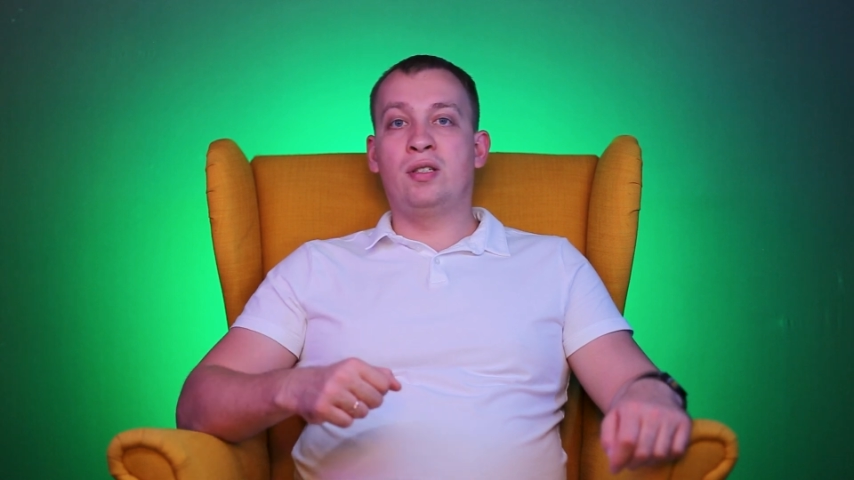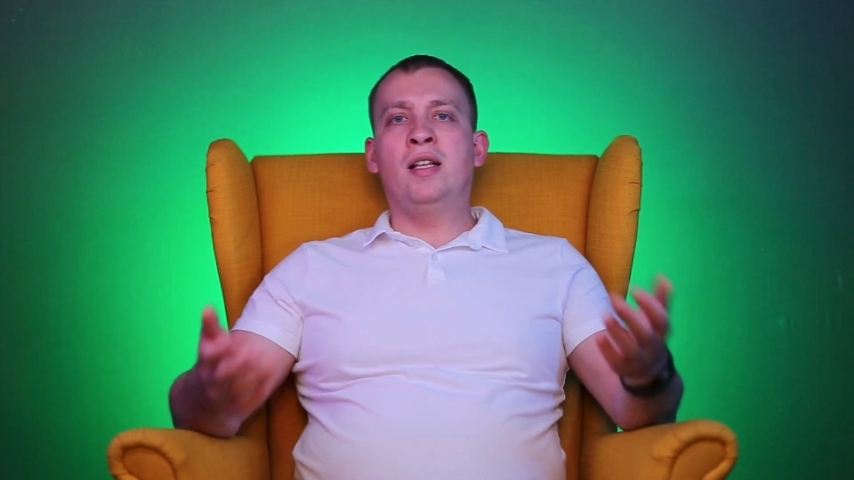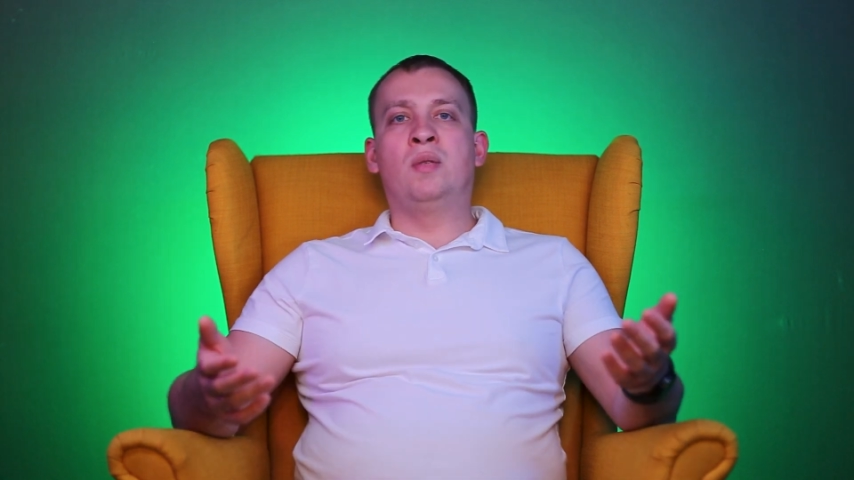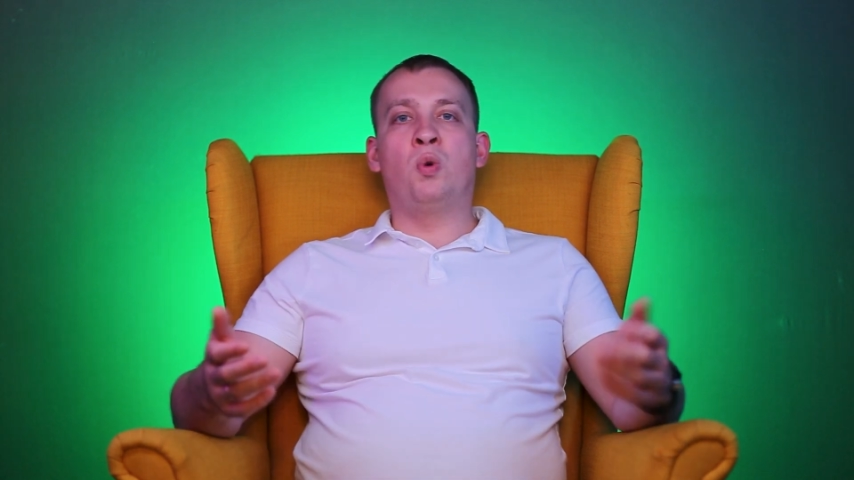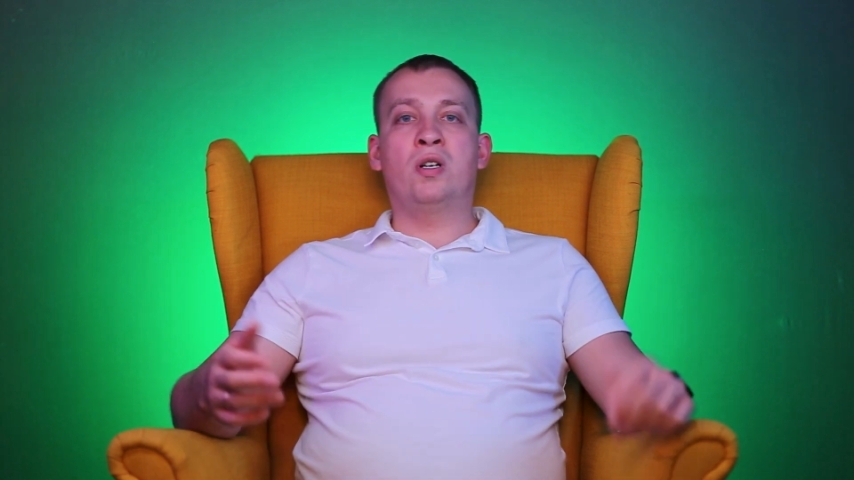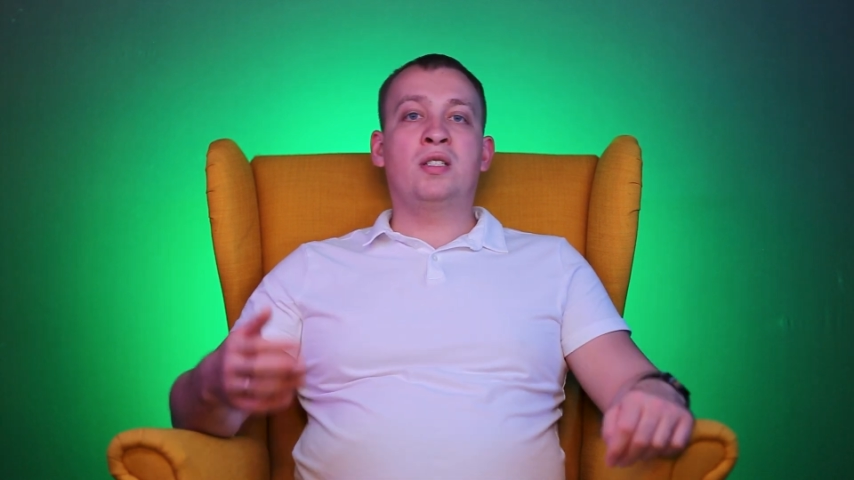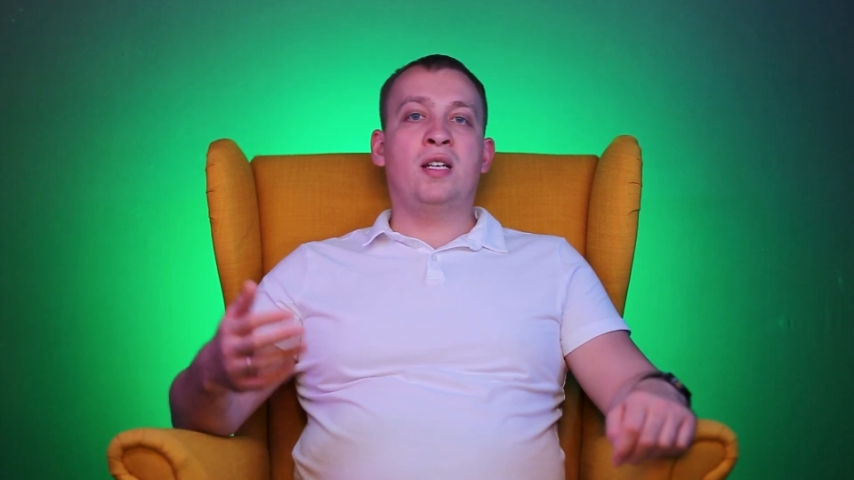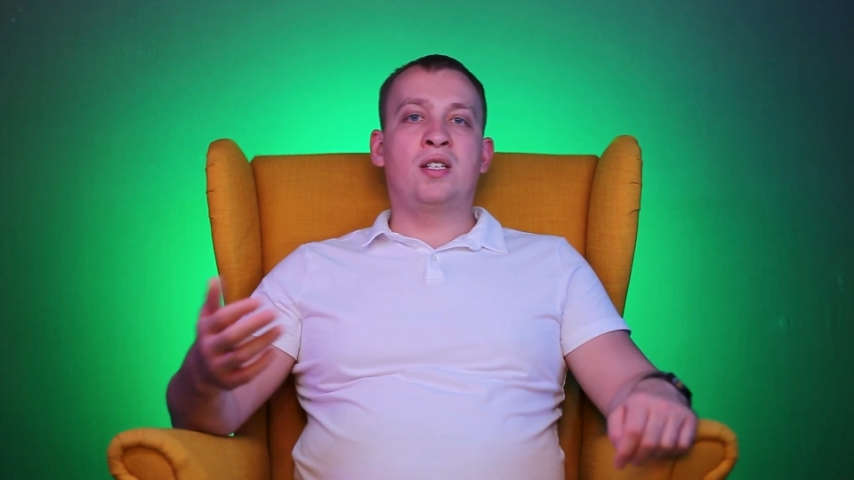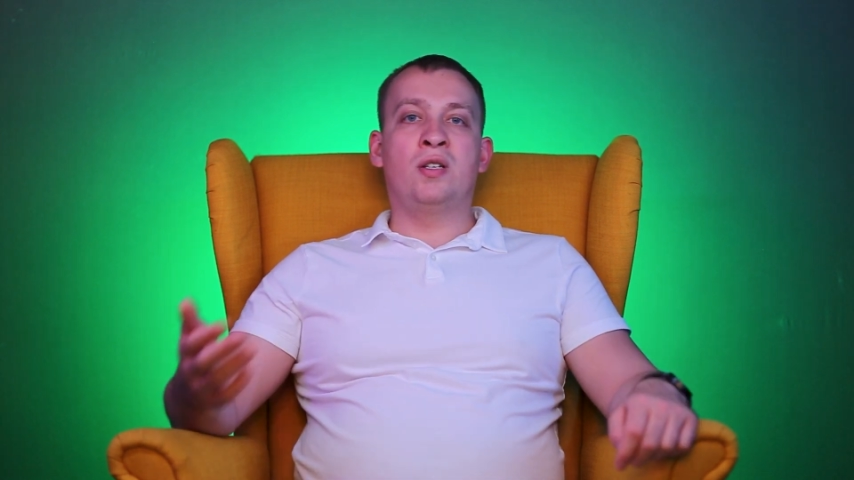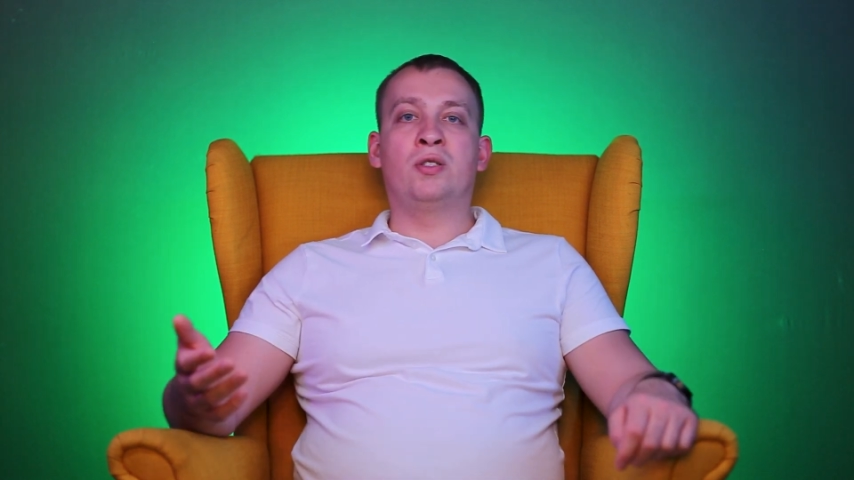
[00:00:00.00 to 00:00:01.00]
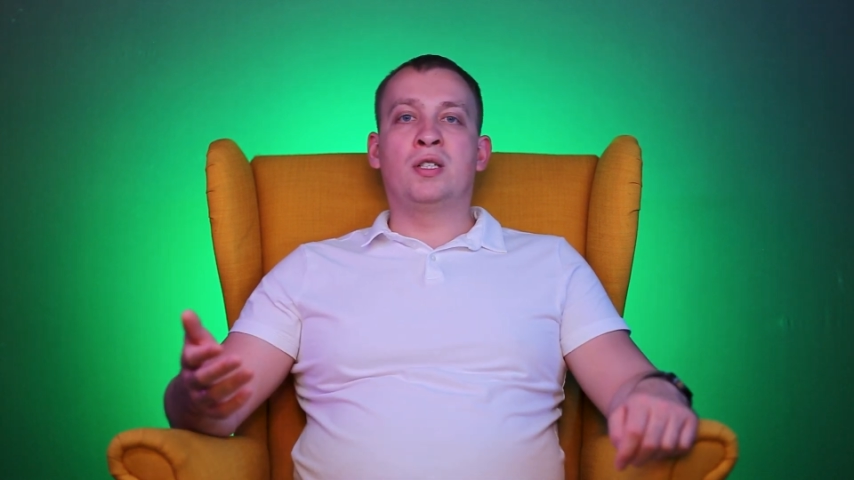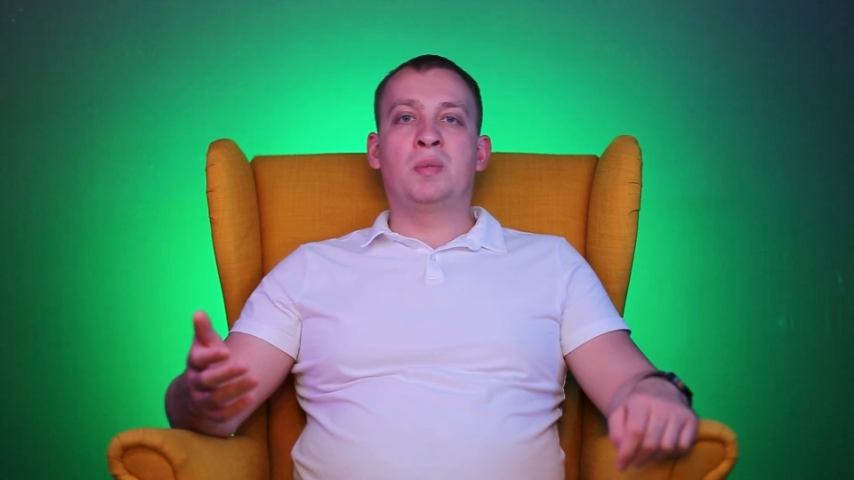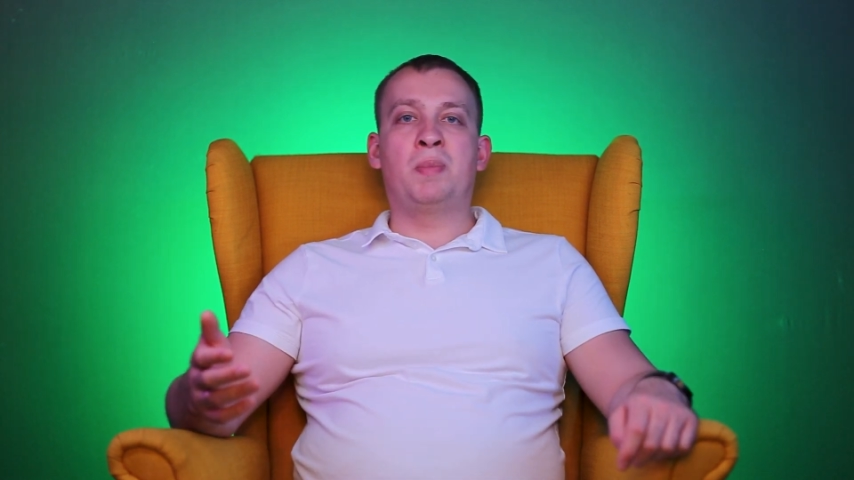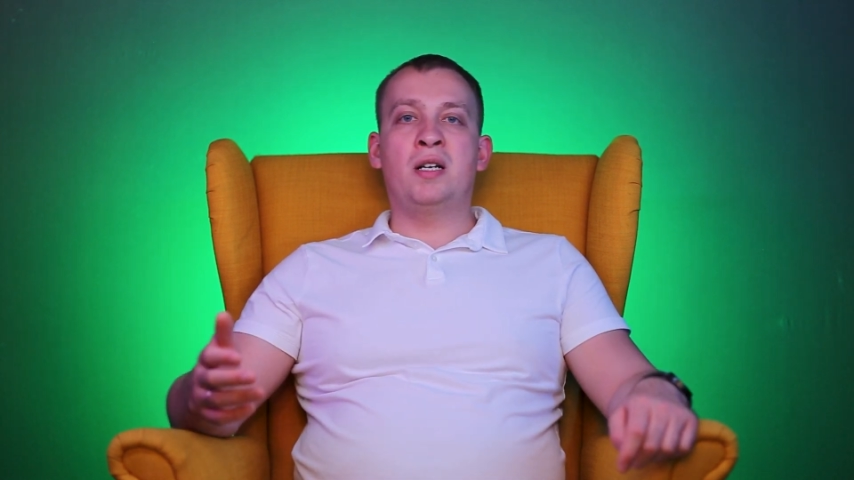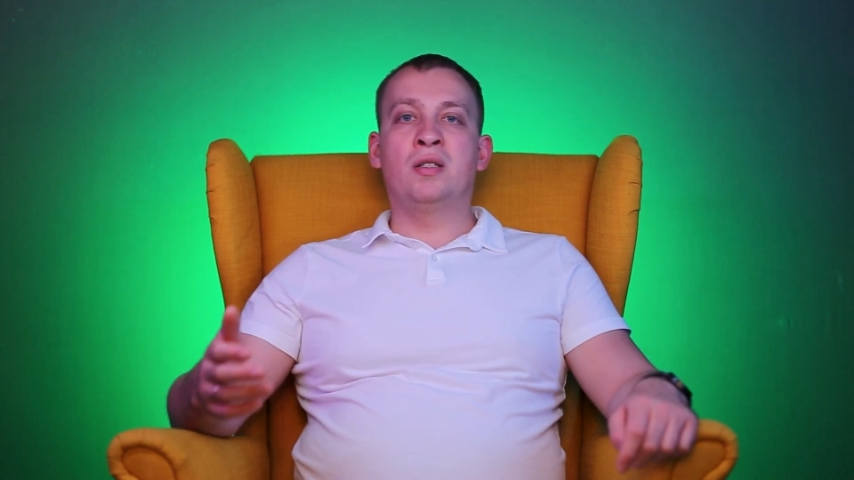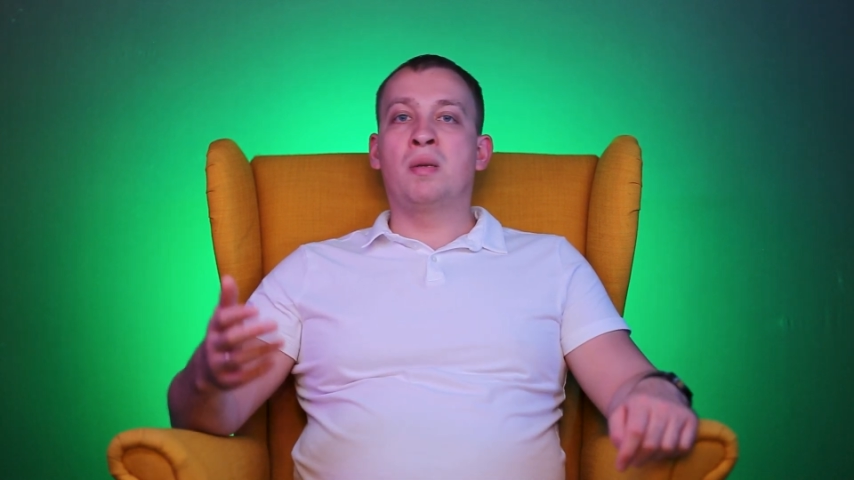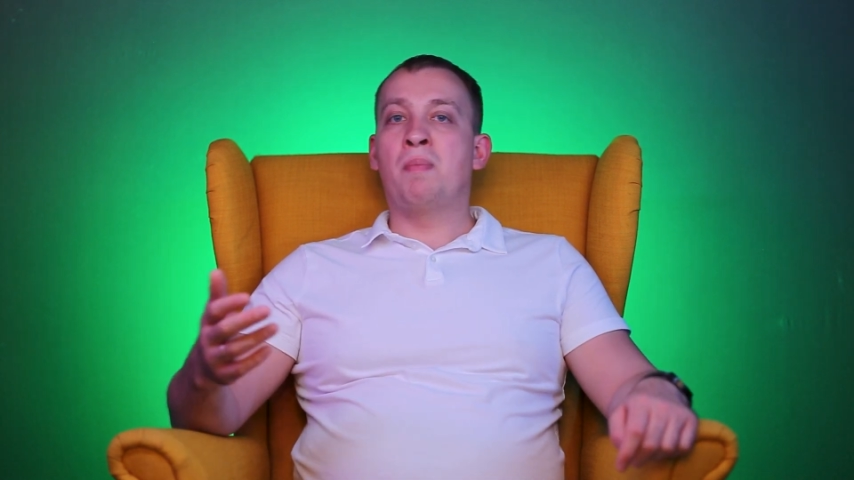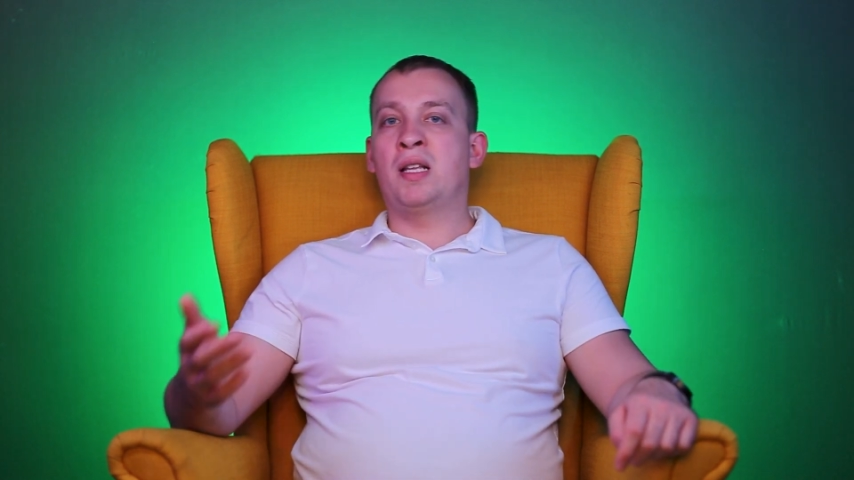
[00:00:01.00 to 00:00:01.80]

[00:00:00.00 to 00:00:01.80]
It works as a non-transparent